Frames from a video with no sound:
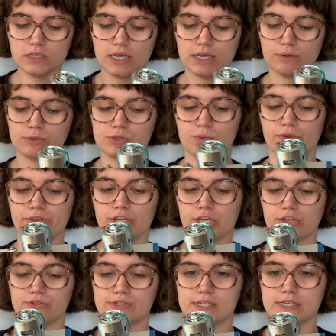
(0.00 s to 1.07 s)
It was one that
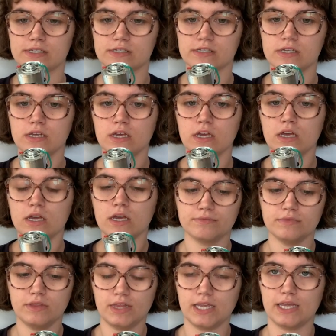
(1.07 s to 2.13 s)
uses
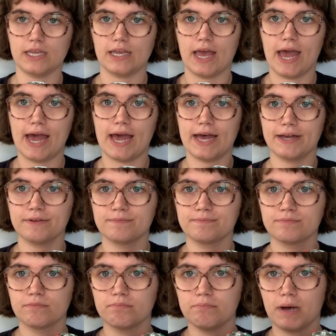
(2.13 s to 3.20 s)
the air
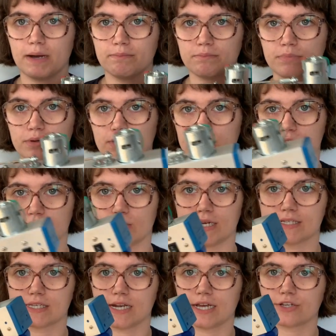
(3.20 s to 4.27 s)
pump as well
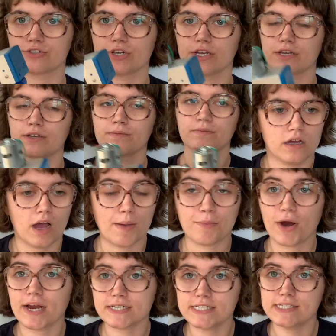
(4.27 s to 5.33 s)
as electric. I
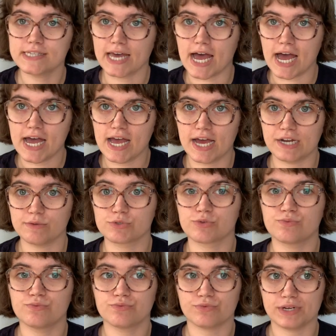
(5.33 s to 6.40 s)
practiced there and it was
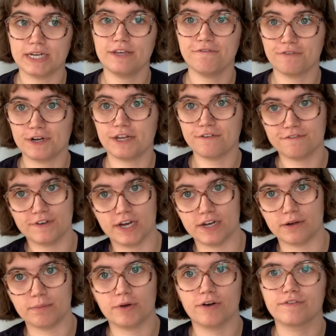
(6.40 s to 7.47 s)
really, really
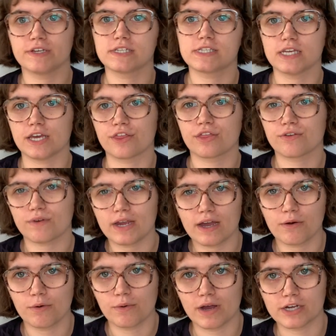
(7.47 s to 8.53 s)
fun, but obviously a three
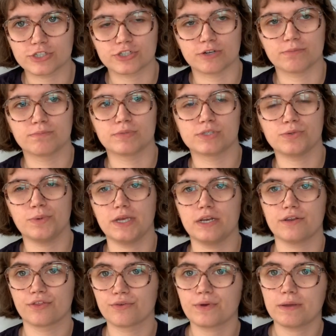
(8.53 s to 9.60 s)
hour workshop
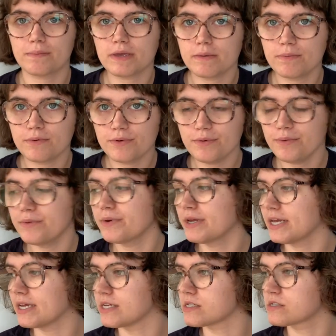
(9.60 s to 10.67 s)
between three people
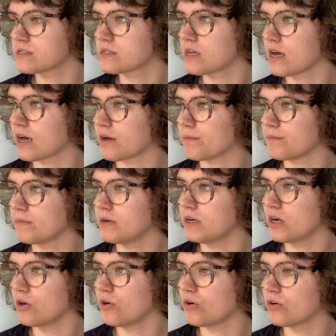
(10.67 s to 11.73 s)
is um,
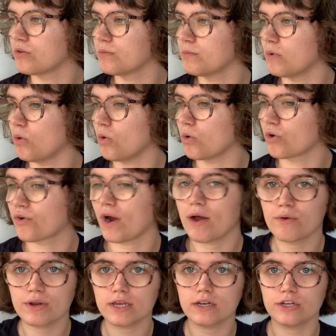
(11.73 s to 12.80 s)
a lot more
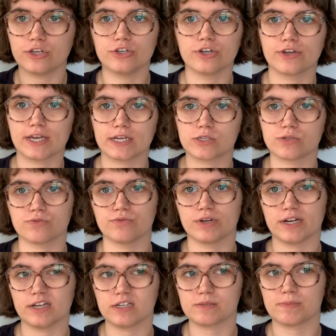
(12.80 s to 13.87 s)
crowded and you don't get to
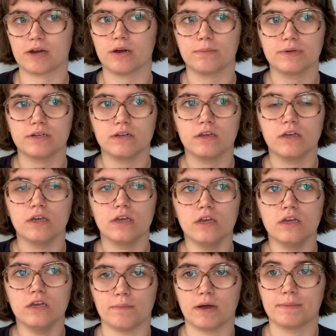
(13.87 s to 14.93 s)
really experiment.
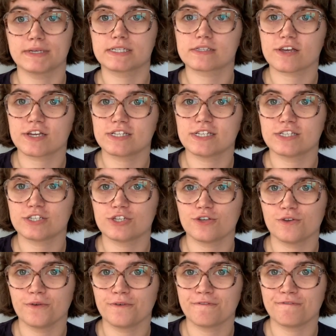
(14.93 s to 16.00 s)
I'm excited
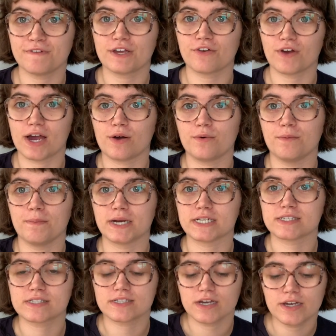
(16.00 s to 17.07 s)
to figure out my
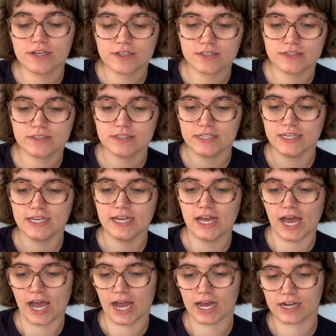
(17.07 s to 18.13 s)
style
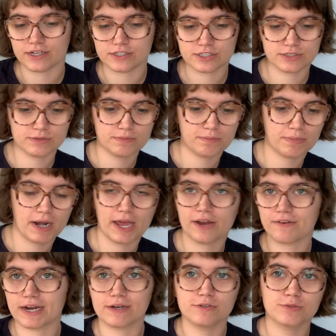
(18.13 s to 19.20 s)
and play
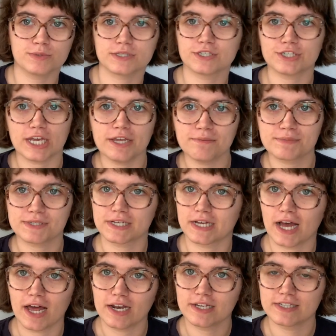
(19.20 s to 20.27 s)
around with shapes and
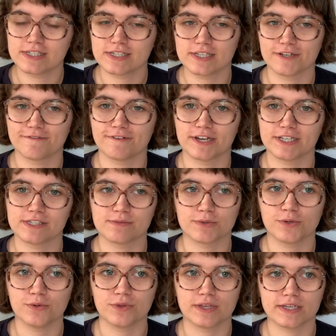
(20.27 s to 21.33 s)
colours and find some
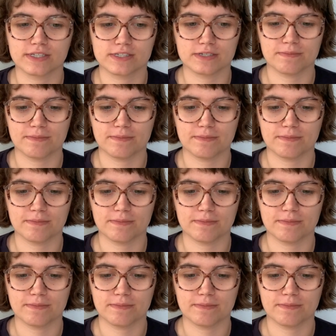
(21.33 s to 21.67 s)
cool things to